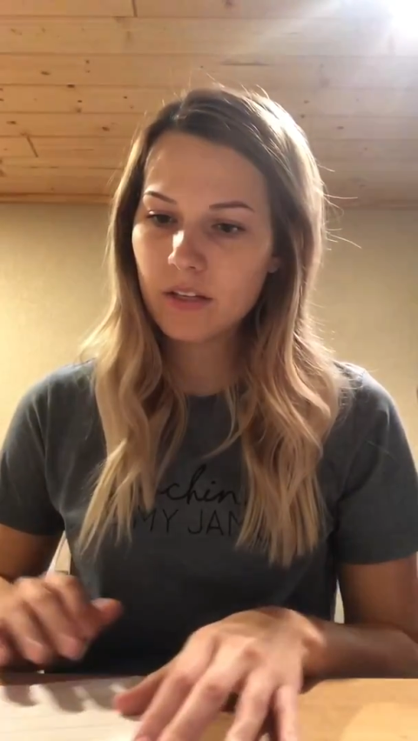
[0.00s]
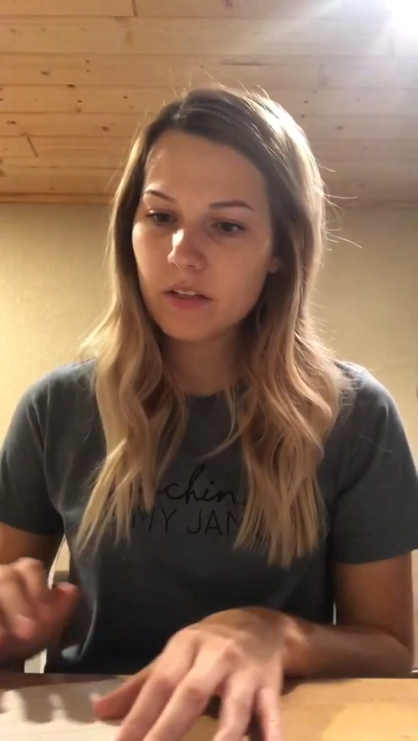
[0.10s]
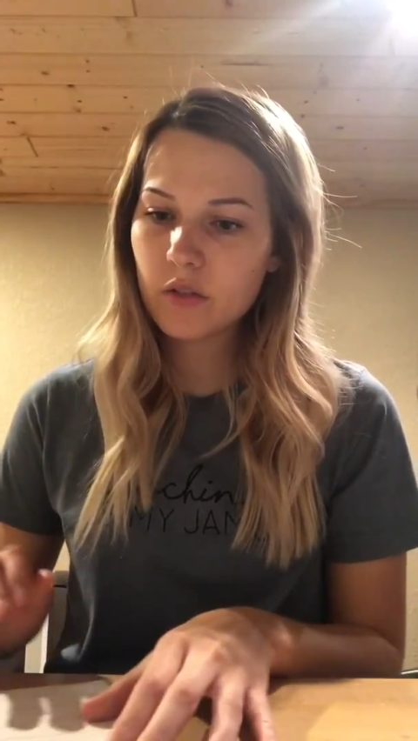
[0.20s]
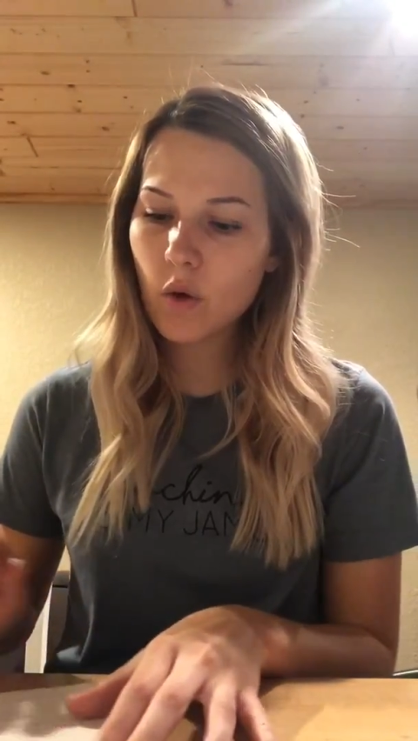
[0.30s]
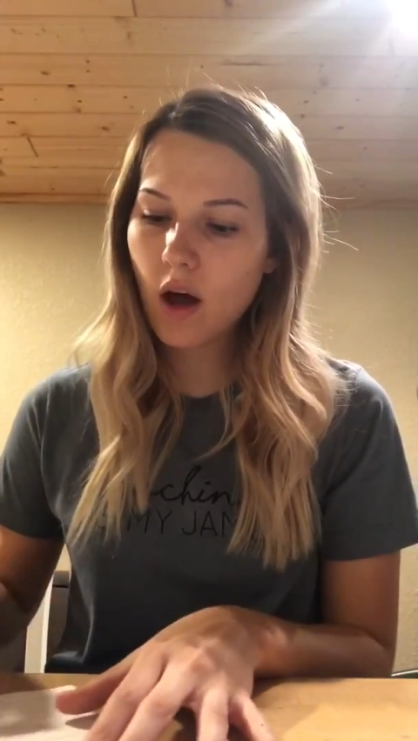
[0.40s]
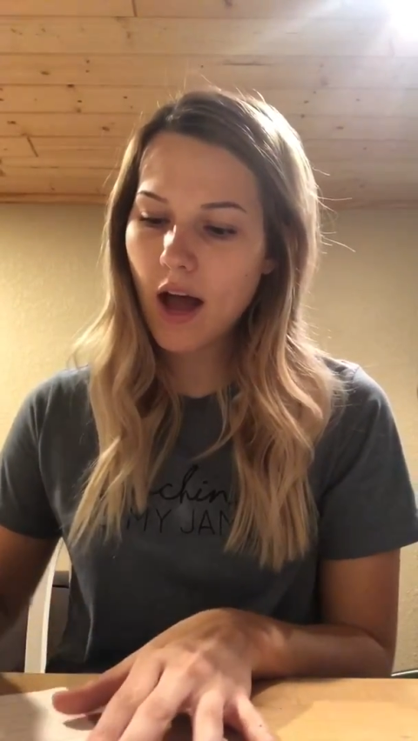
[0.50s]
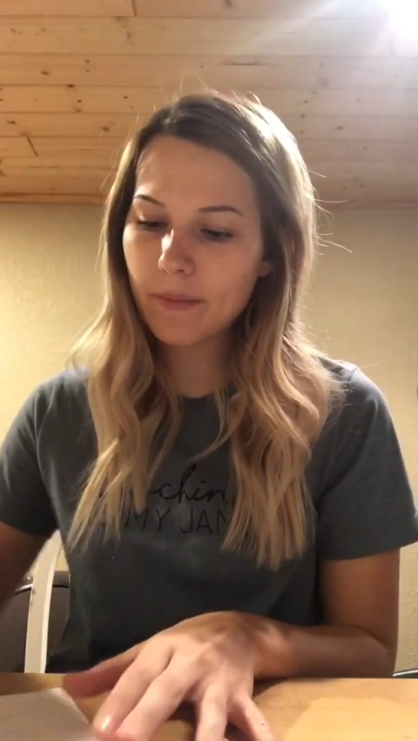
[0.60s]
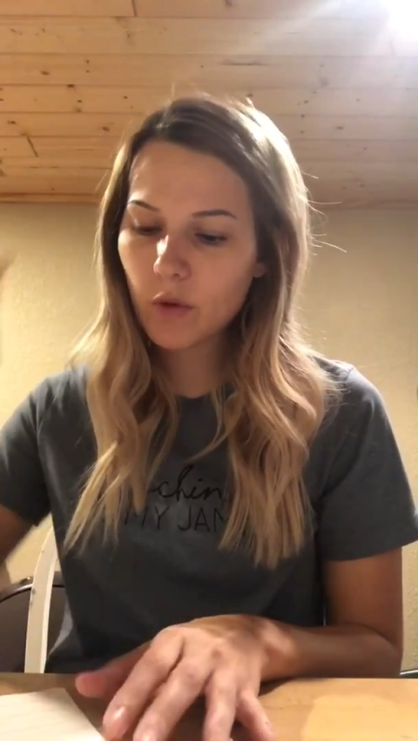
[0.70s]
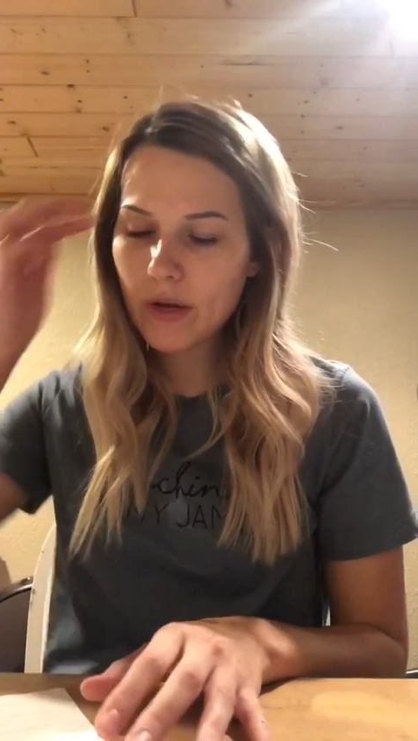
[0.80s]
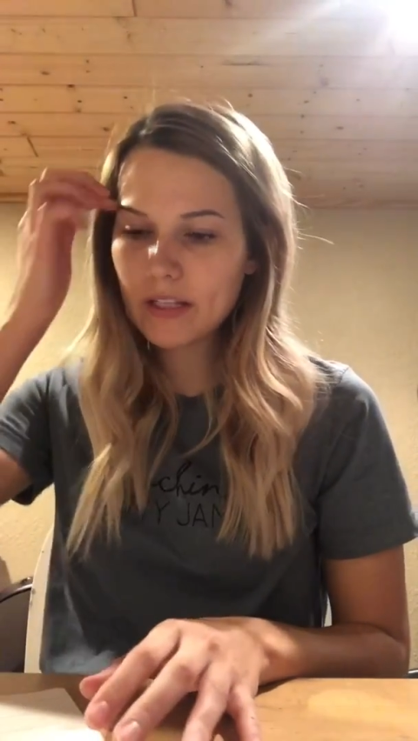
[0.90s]
So
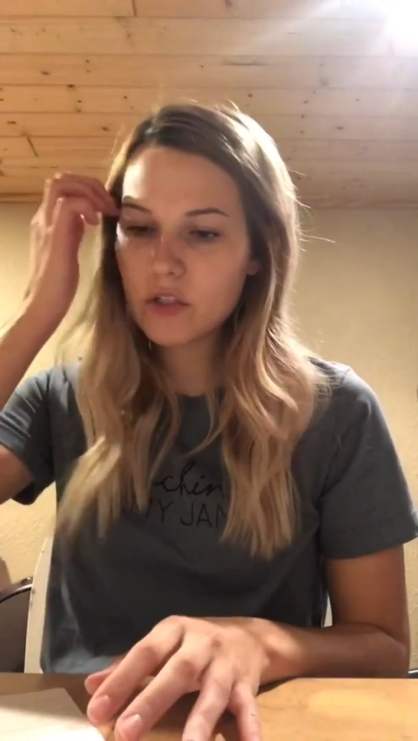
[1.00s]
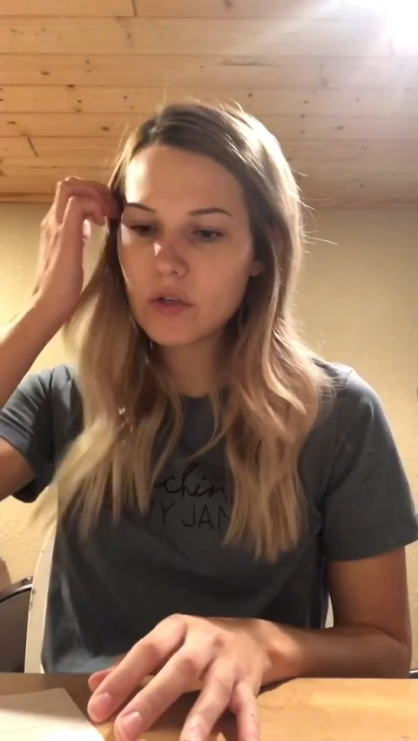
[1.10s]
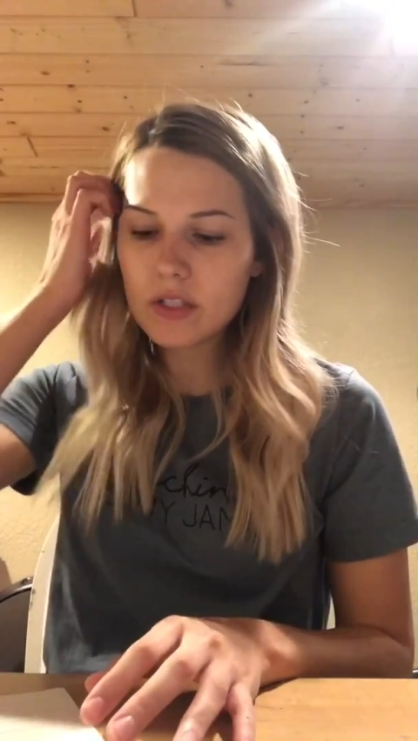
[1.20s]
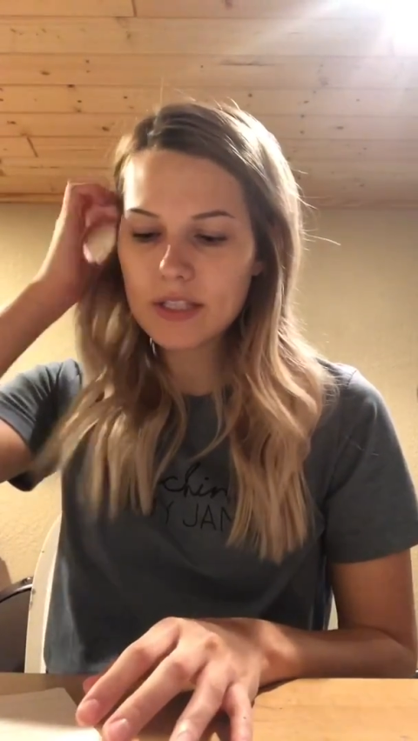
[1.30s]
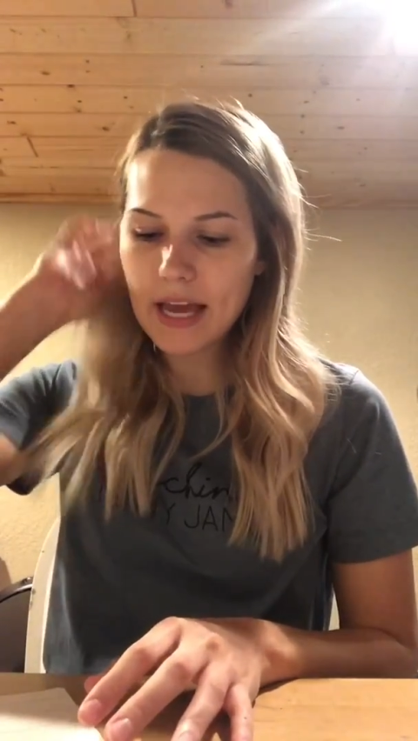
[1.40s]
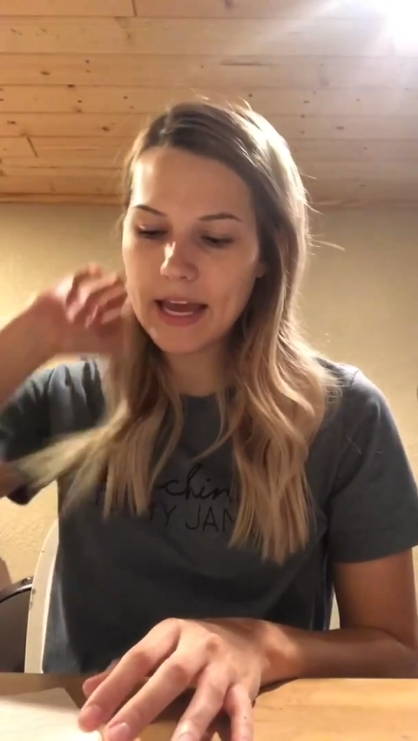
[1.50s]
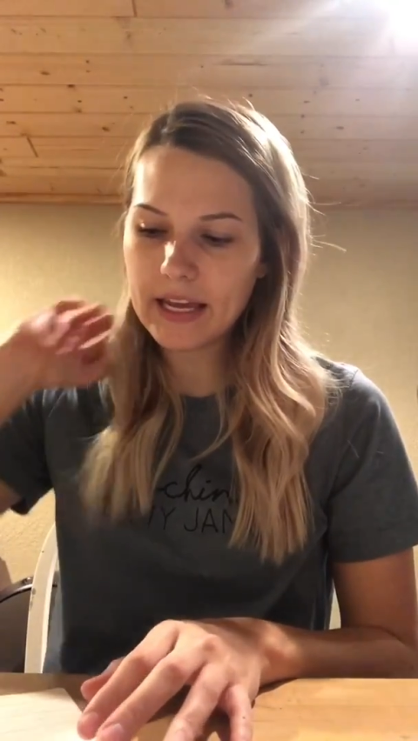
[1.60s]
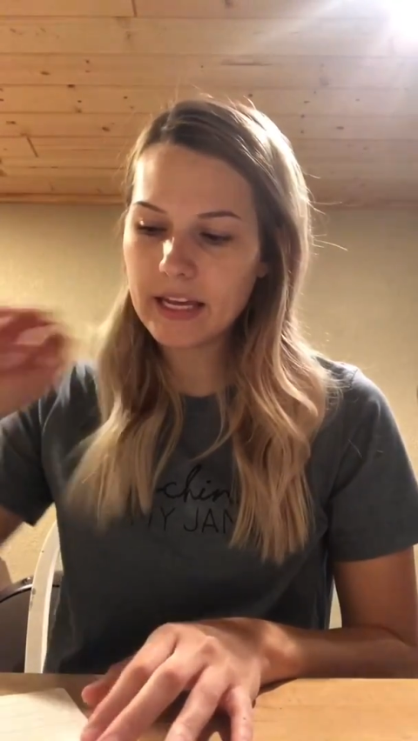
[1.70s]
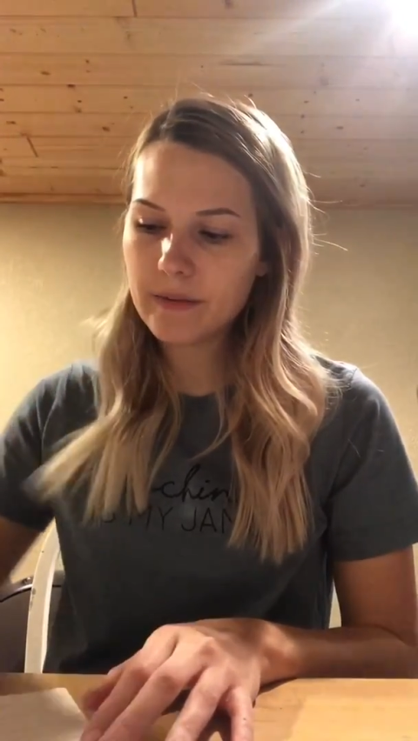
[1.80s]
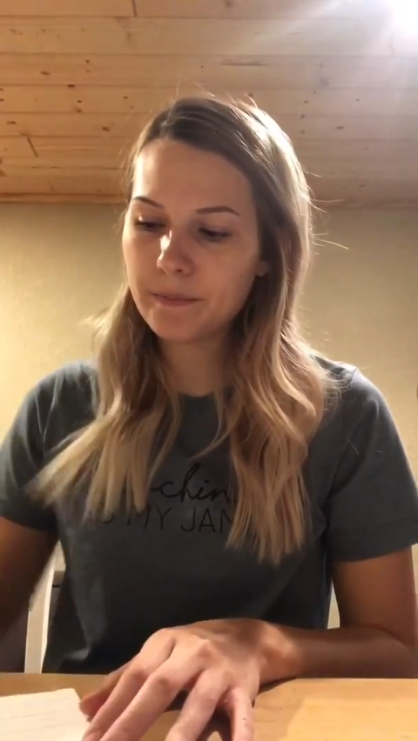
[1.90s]
I'm going to
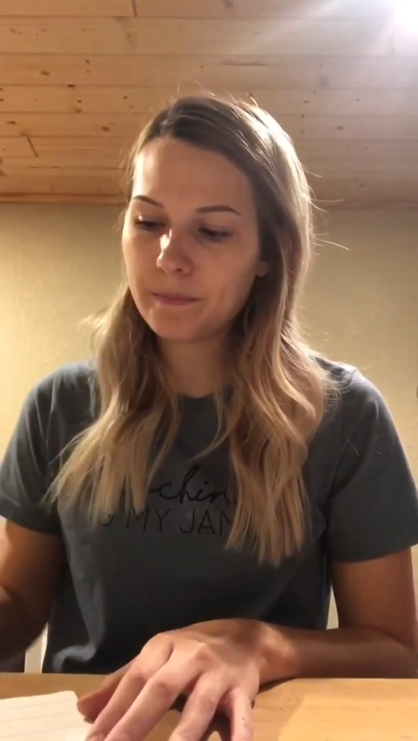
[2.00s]
say